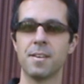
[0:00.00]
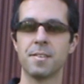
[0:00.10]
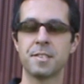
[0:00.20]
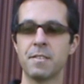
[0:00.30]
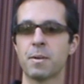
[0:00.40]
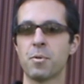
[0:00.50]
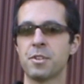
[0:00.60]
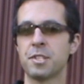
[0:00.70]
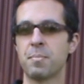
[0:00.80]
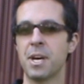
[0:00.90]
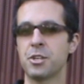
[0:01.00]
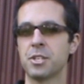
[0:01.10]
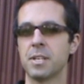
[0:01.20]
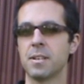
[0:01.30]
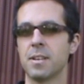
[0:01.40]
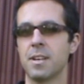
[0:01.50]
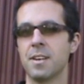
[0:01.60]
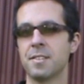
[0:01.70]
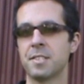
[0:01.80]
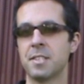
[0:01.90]
civic participation
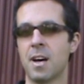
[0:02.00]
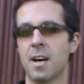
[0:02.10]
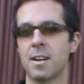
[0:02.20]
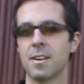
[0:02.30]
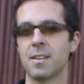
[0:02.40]
is not